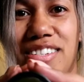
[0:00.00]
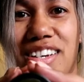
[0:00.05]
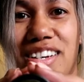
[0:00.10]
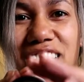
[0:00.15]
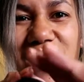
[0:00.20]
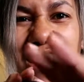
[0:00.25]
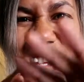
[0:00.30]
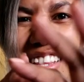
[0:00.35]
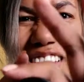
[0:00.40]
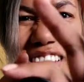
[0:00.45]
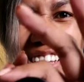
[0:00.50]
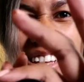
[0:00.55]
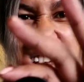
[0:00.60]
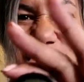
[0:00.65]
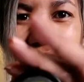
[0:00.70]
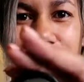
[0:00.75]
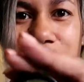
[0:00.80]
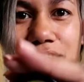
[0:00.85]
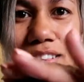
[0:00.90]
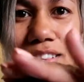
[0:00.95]
kind of thing,
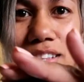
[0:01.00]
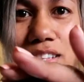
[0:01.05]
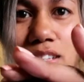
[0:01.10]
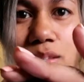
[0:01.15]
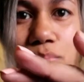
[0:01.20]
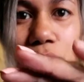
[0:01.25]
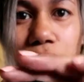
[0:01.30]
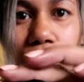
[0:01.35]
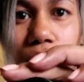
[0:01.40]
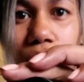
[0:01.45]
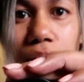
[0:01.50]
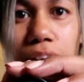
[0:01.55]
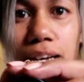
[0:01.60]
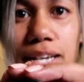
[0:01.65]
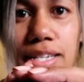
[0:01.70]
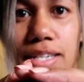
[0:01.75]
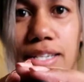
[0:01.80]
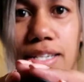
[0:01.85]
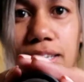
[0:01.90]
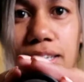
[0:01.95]
the
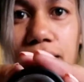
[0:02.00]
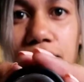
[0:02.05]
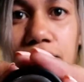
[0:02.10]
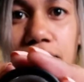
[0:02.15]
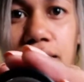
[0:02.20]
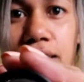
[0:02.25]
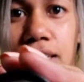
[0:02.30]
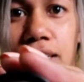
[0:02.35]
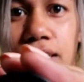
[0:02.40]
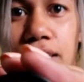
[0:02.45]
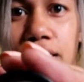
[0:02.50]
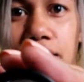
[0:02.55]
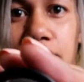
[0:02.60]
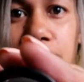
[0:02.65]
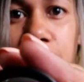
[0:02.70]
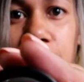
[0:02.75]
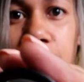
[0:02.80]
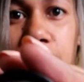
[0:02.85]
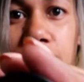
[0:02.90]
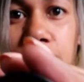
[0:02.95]
spotlight.
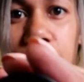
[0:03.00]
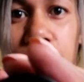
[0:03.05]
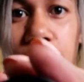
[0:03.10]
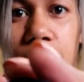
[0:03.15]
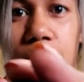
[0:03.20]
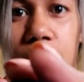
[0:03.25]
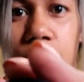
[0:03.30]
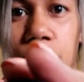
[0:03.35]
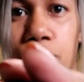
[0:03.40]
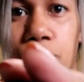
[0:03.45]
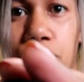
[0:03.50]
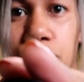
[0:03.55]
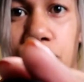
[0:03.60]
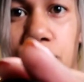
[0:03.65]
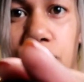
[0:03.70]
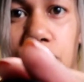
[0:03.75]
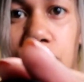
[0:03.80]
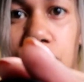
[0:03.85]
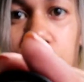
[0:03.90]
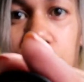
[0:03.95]
So that's a
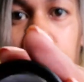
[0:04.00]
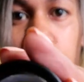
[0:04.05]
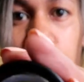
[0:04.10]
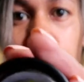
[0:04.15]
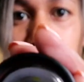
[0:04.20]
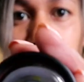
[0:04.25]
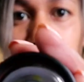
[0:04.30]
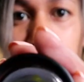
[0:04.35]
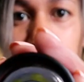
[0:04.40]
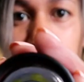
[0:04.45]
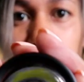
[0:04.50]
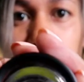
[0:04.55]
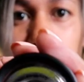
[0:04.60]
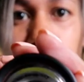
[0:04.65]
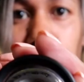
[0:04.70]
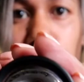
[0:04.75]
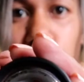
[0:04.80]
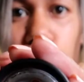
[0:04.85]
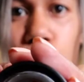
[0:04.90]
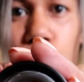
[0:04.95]
pretty
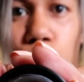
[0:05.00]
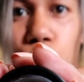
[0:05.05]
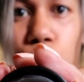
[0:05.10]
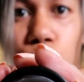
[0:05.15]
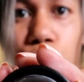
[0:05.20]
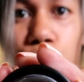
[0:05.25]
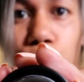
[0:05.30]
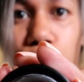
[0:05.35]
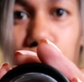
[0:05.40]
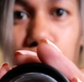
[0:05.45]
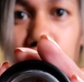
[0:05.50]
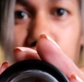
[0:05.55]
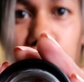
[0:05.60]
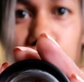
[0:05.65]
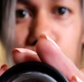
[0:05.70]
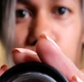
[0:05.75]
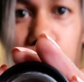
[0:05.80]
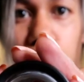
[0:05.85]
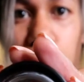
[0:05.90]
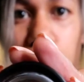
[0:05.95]
cool
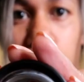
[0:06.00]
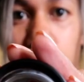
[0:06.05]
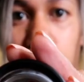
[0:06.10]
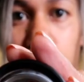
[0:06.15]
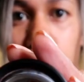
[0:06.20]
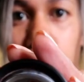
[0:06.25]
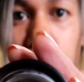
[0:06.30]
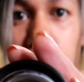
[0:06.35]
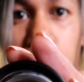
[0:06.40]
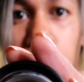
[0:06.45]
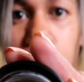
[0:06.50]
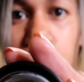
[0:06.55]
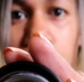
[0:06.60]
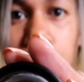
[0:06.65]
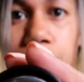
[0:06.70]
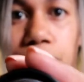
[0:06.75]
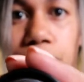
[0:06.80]
feature right there.